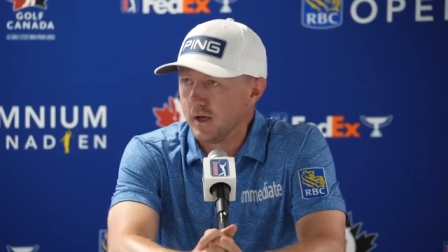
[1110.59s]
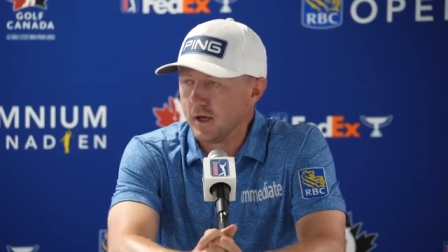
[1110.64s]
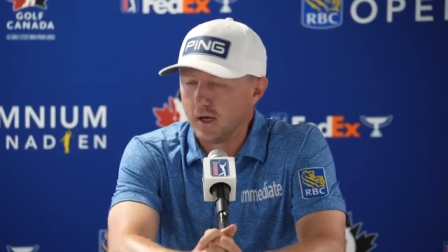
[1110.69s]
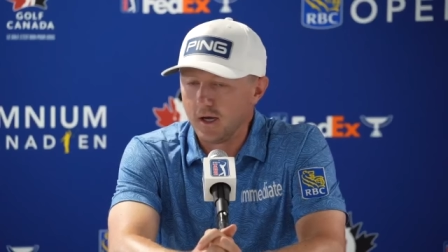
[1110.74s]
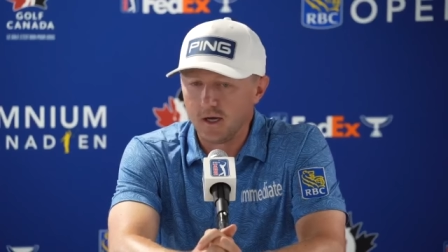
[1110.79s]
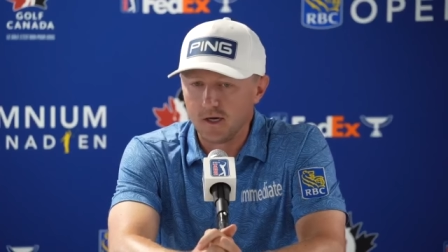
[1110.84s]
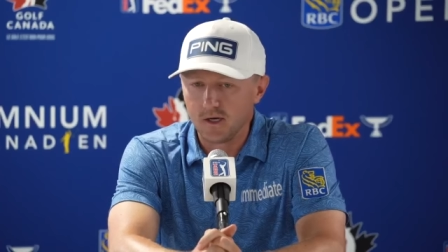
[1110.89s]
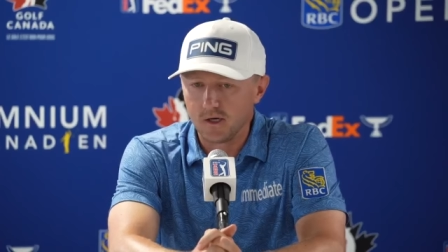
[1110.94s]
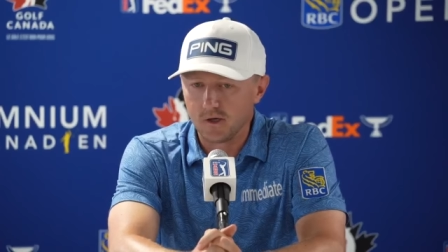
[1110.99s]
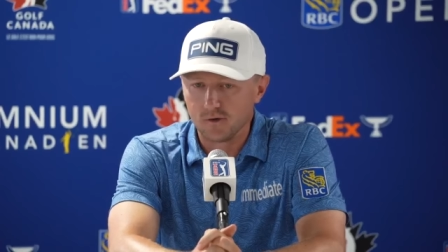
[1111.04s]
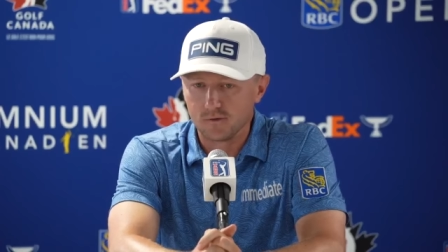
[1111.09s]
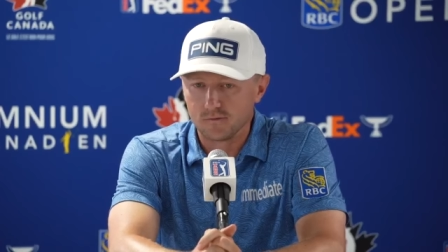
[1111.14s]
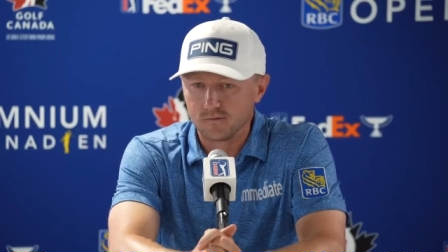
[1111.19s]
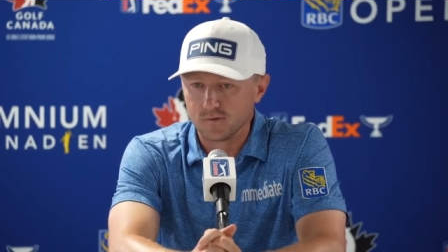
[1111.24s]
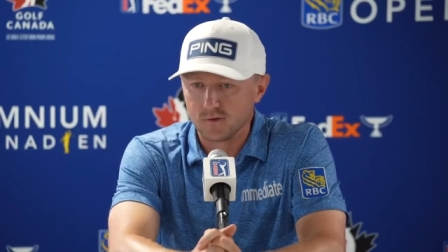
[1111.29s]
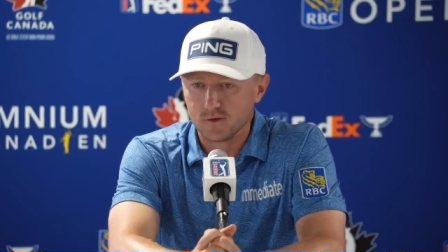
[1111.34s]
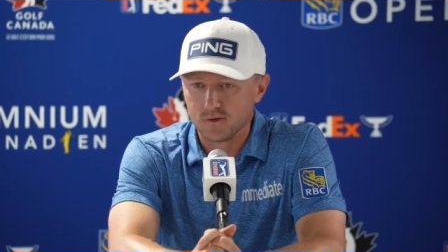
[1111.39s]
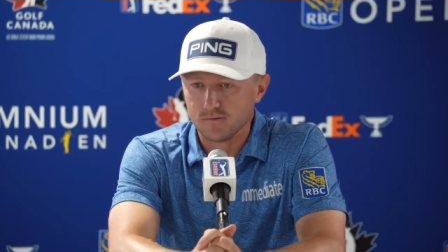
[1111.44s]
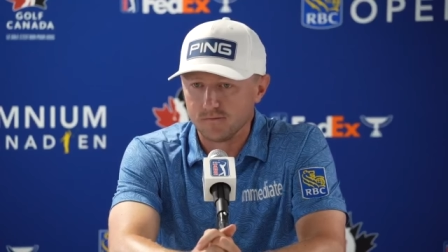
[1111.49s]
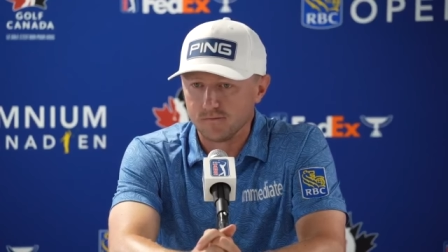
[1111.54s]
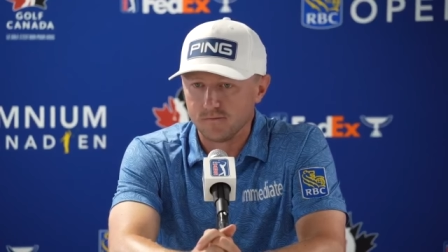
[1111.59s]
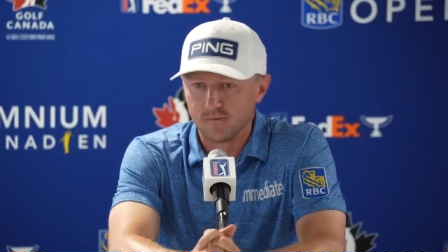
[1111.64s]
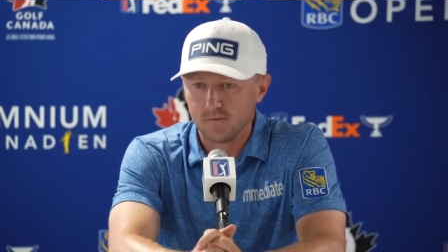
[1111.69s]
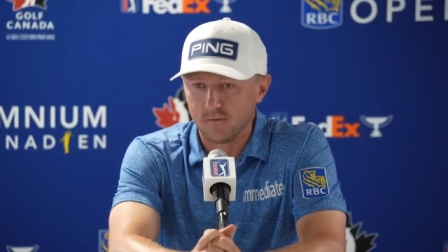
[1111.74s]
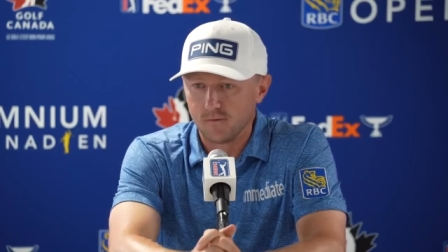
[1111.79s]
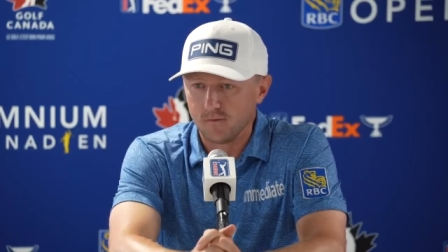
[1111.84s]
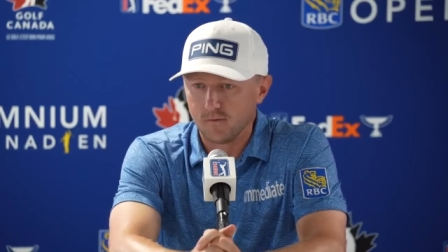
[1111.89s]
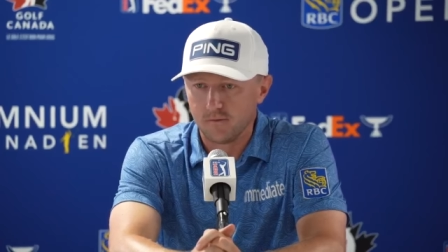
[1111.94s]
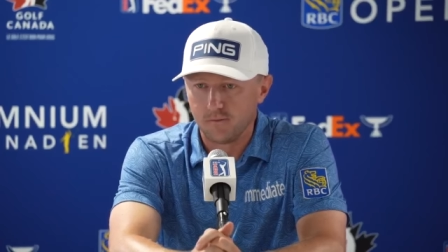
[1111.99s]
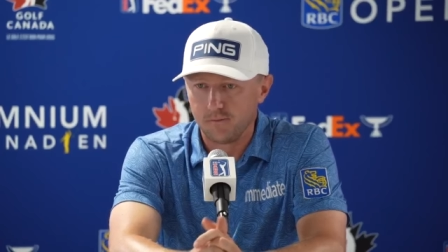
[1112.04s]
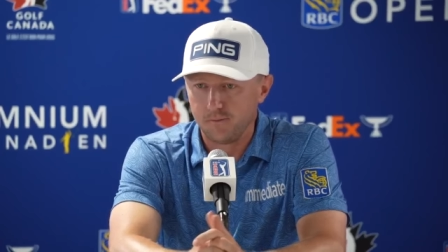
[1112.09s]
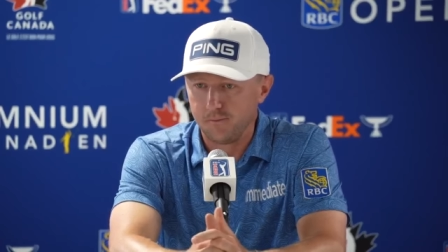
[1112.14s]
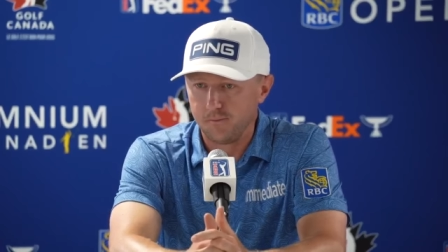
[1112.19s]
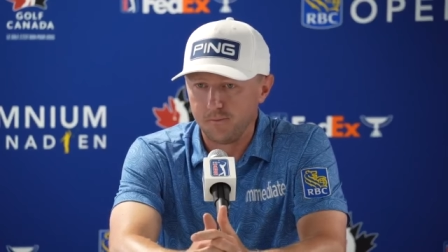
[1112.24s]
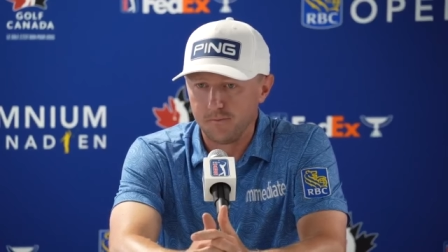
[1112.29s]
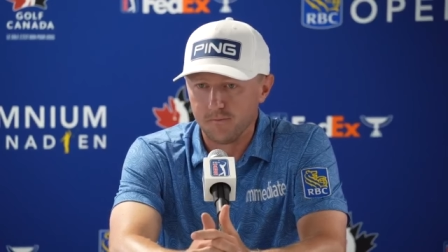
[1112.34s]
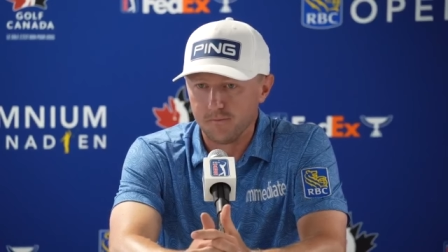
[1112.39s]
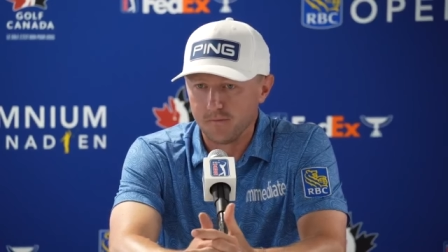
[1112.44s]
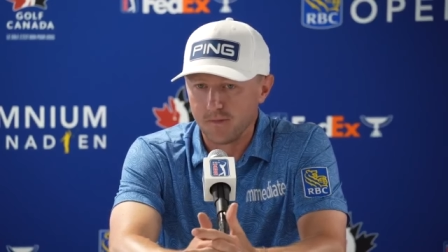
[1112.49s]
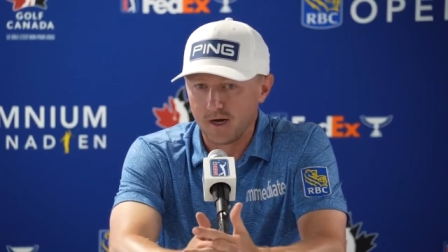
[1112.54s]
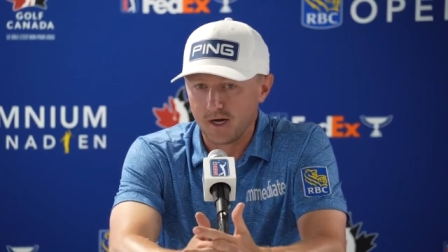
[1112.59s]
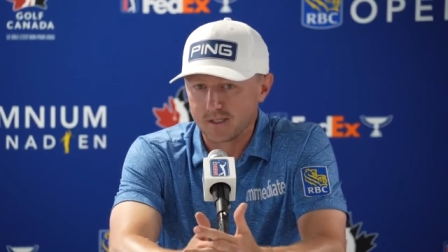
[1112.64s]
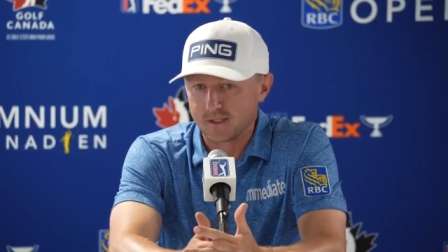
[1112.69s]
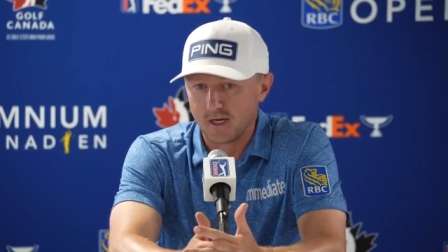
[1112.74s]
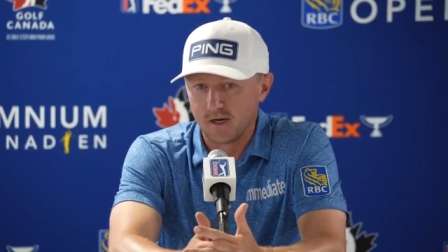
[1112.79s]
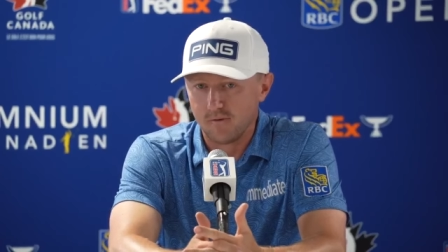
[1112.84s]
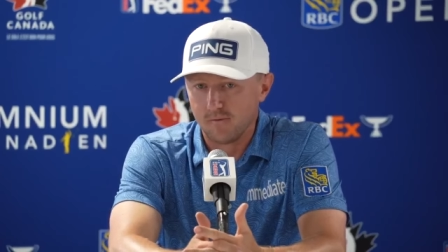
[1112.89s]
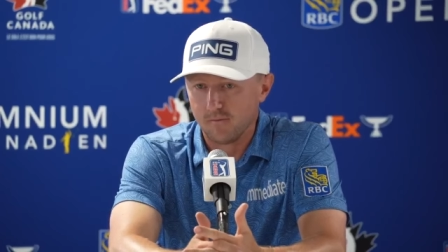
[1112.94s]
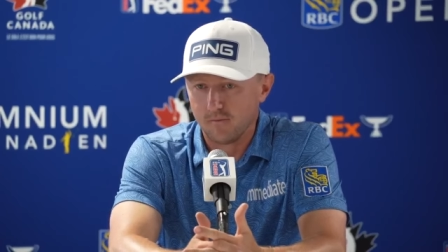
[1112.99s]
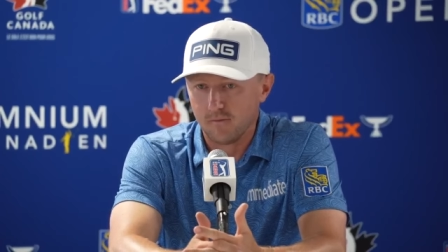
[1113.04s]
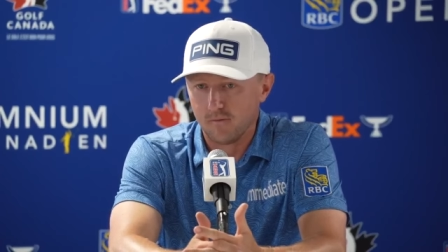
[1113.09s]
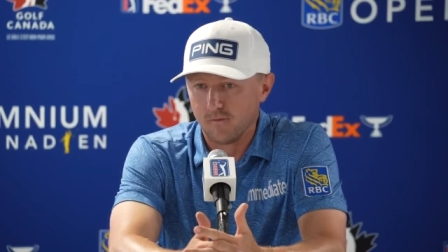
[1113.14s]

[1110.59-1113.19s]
You know, I'd say